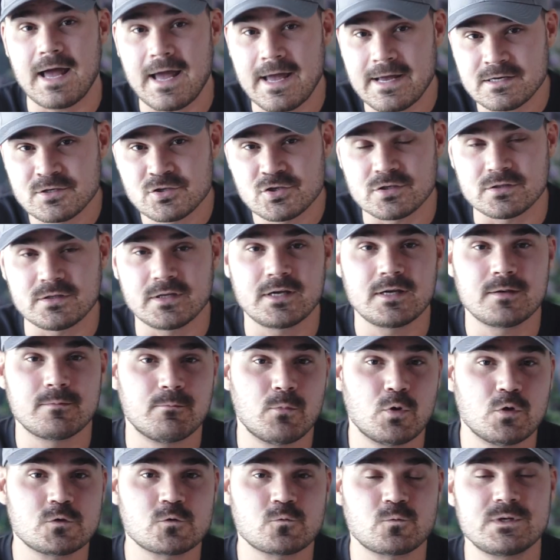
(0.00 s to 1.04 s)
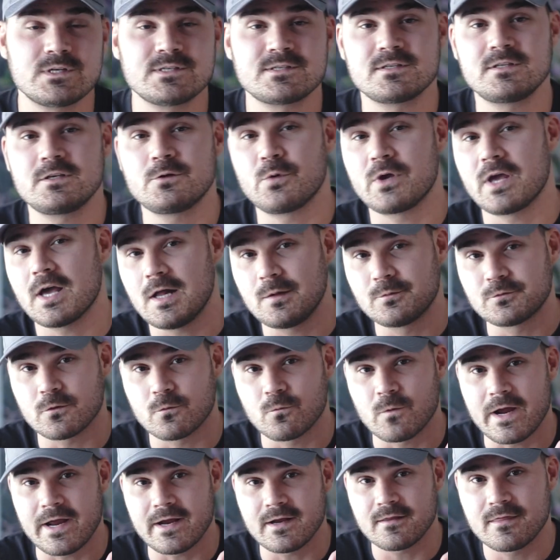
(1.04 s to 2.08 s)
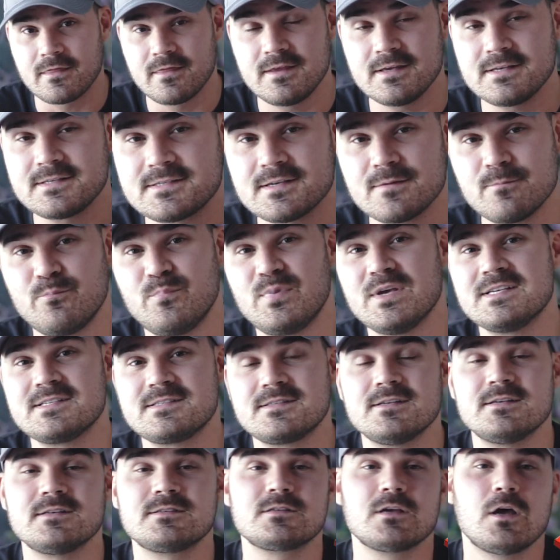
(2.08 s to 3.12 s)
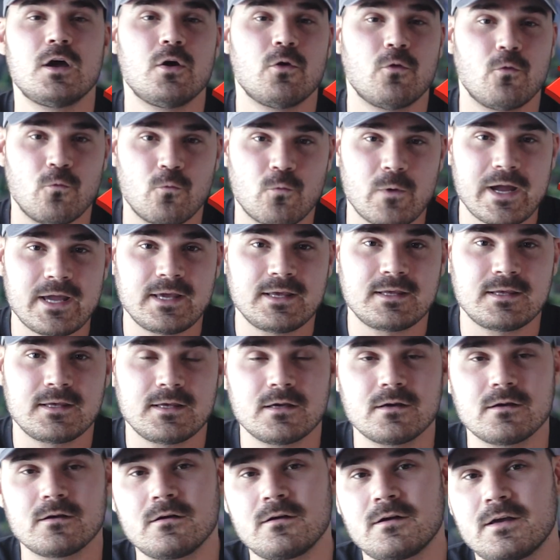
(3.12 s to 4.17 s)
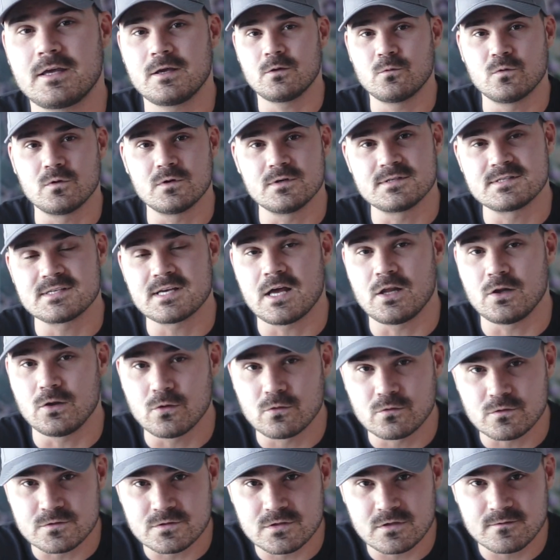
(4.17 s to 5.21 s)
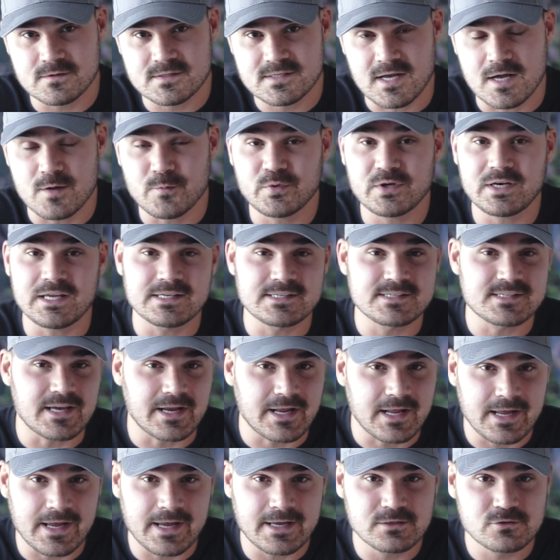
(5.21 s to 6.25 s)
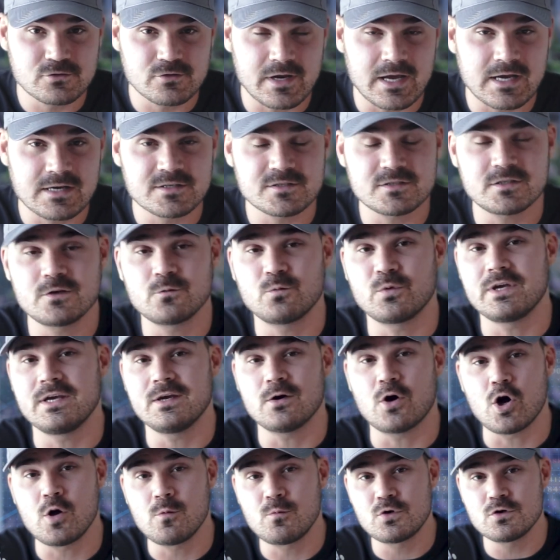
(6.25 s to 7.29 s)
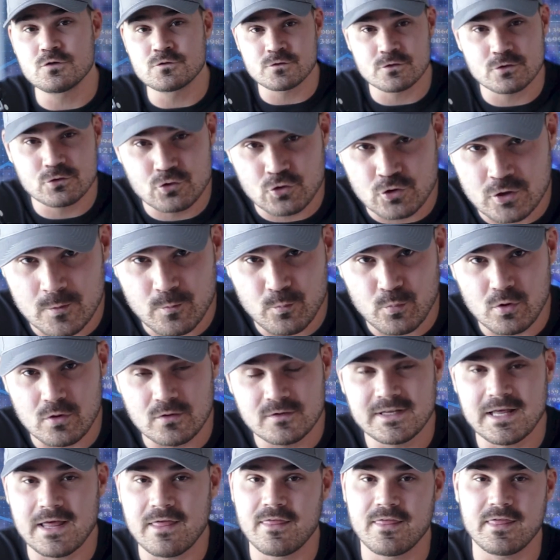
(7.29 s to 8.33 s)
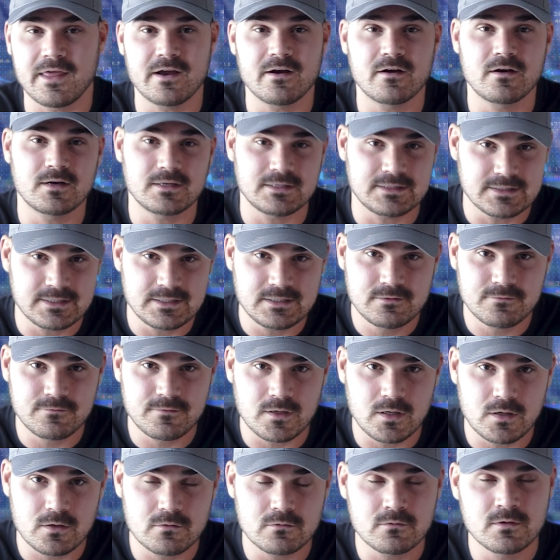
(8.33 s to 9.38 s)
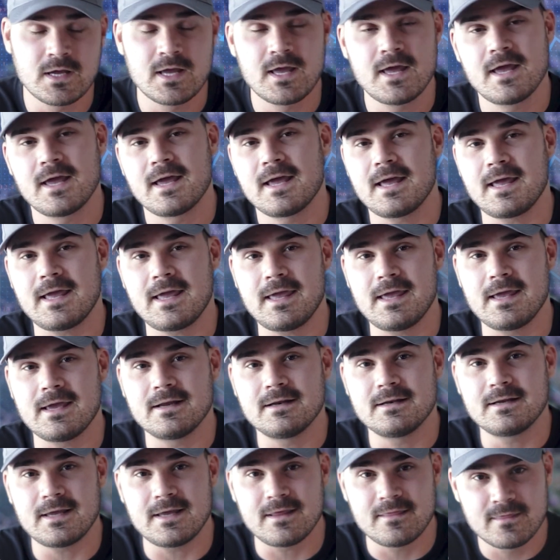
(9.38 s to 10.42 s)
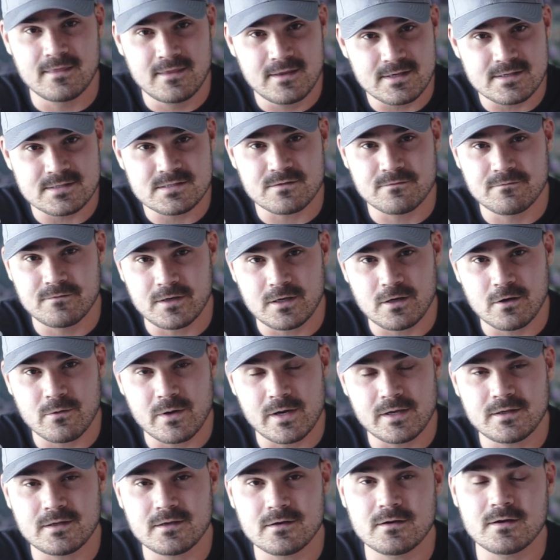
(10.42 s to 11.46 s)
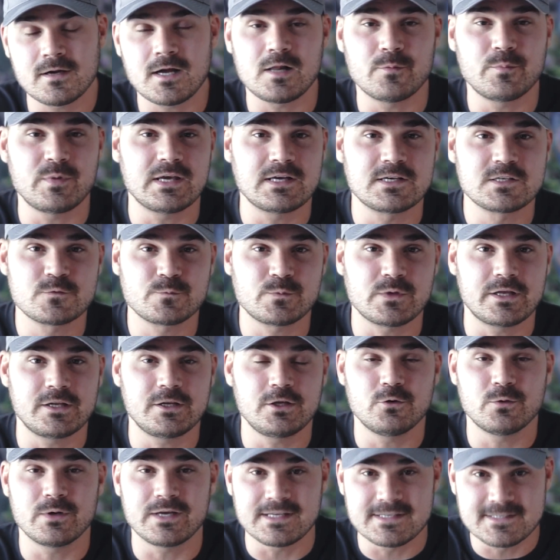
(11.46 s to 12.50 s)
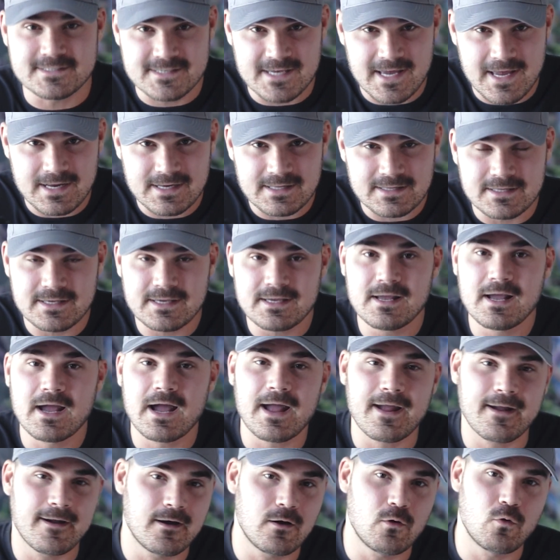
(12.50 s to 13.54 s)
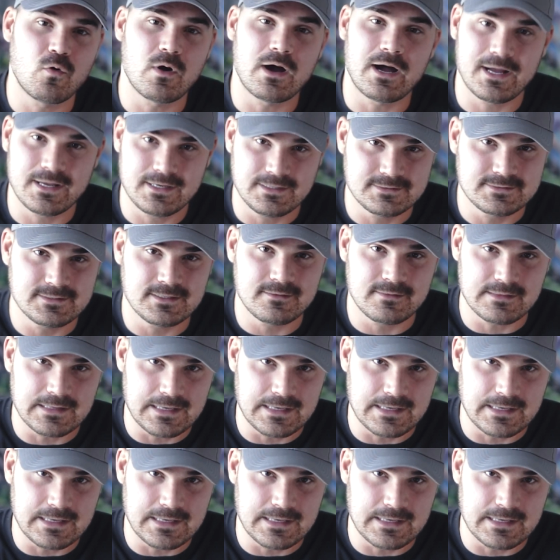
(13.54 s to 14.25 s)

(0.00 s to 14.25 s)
Actually, most recently we helped rank this business right here. It was a local service company, a psychiatry actually. We almost tripled their lead flow. And in this video right here, I'll be explaining you exactly how I did